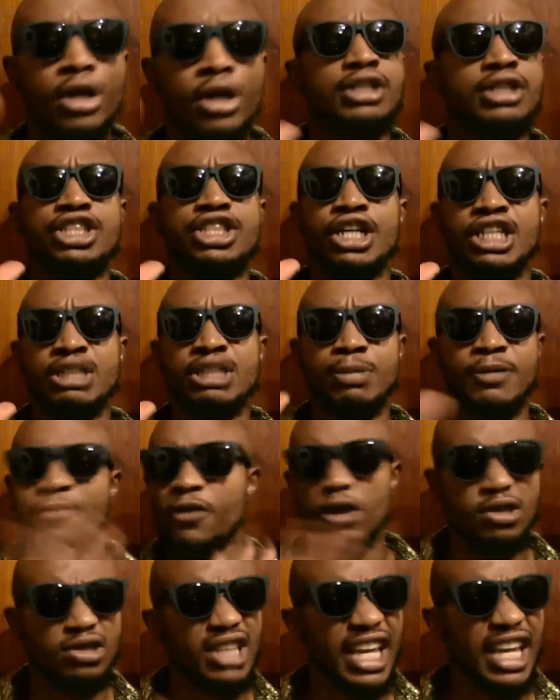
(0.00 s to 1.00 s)
Hold up, Judge.
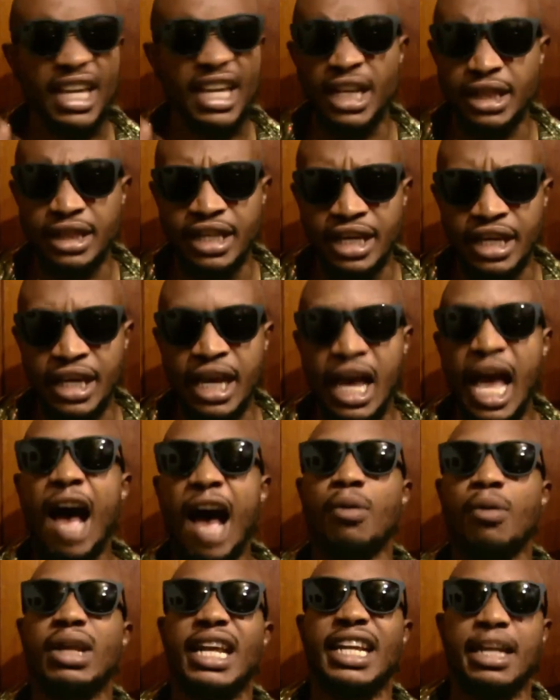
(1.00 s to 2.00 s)
Before you say anything,
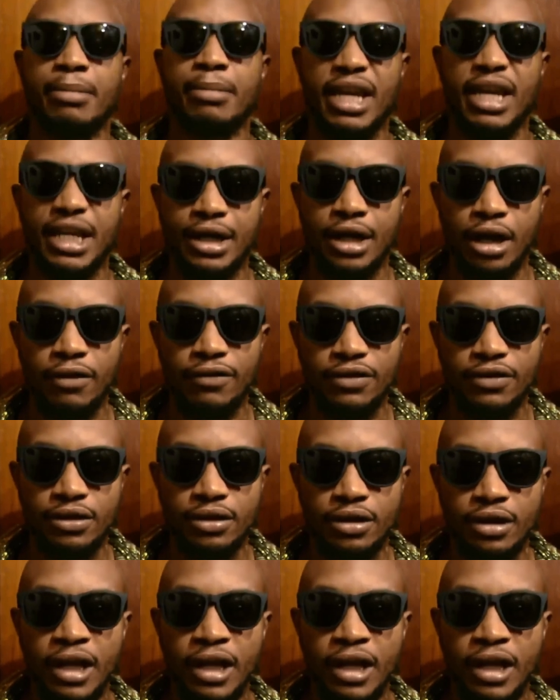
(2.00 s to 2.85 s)
I would like to make an offer.